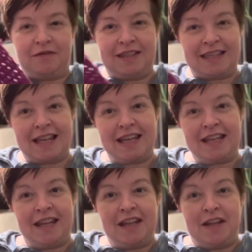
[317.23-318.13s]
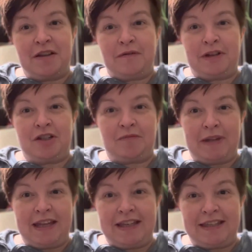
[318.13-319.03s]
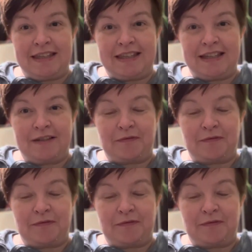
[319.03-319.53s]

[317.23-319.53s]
this side, which means